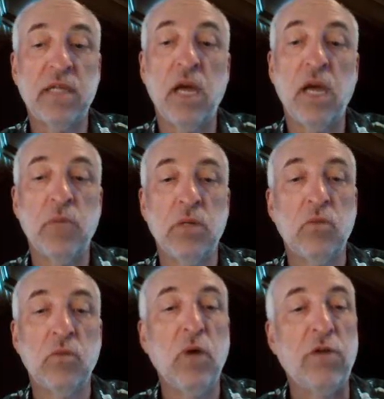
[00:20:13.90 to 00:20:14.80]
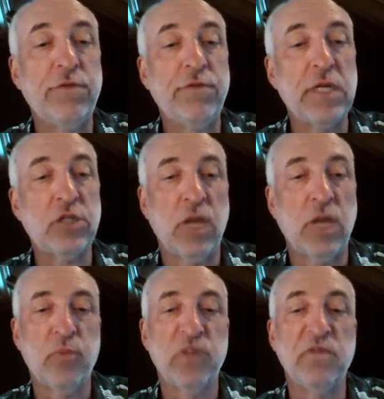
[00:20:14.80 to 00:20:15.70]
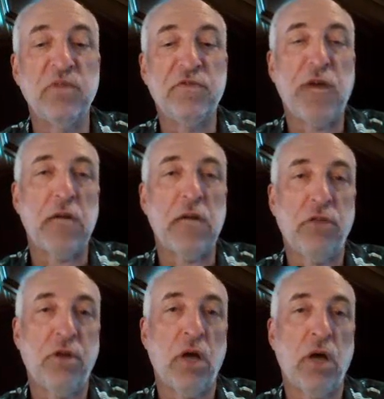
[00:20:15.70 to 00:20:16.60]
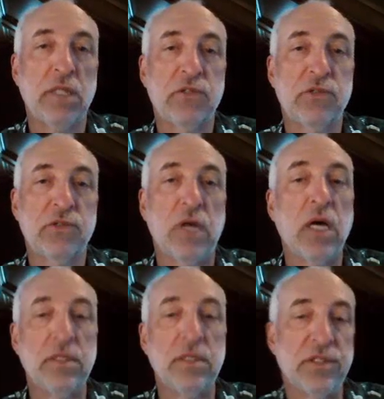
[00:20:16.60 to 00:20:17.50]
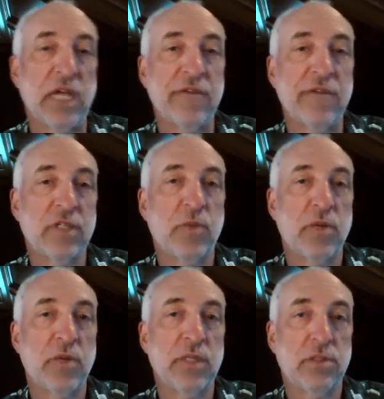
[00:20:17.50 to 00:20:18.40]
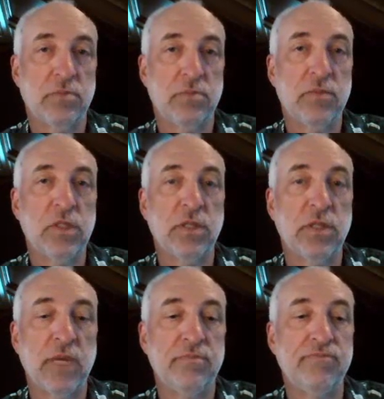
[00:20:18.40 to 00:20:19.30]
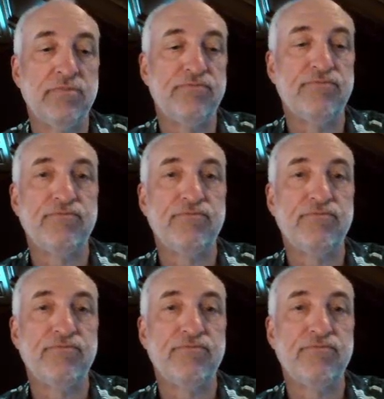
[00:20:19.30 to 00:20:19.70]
Next time, we'll finish up with some final thoughts on design of experiments. Till then.